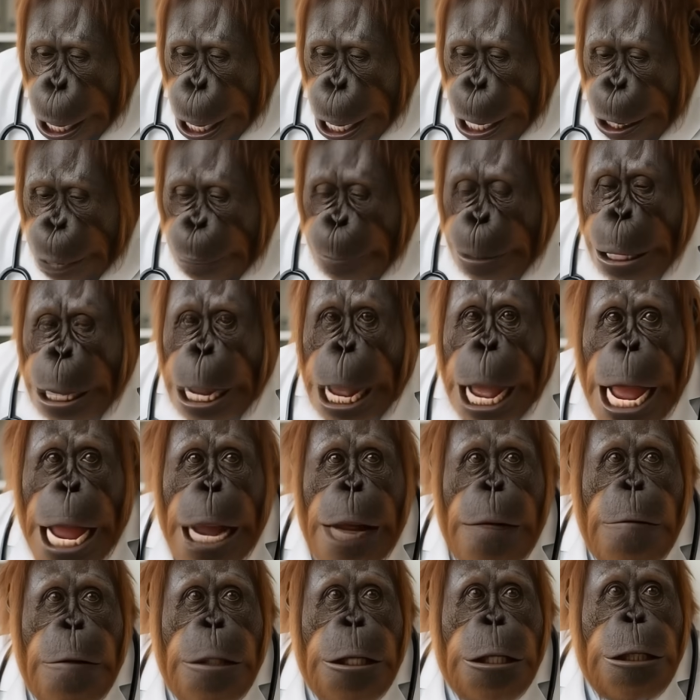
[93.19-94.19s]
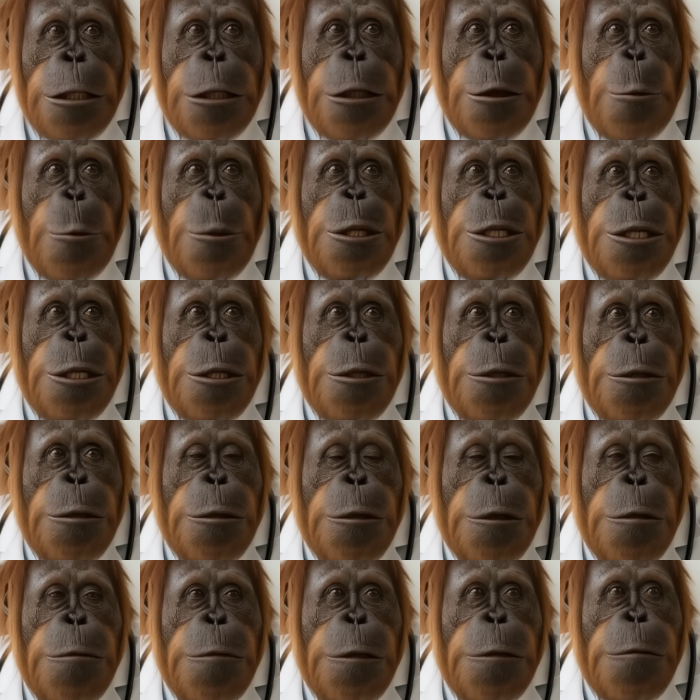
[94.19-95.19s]
has been elevated to
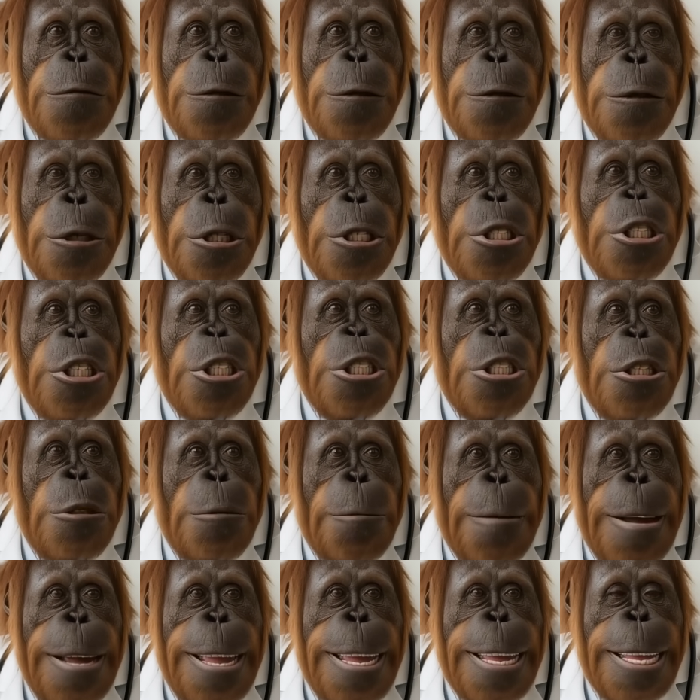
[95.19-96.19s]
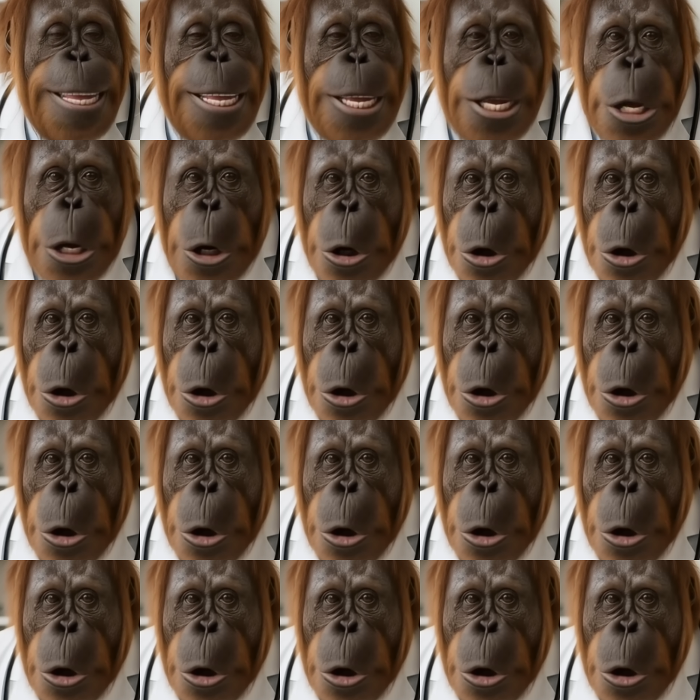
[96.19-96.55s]
positions of influence despite,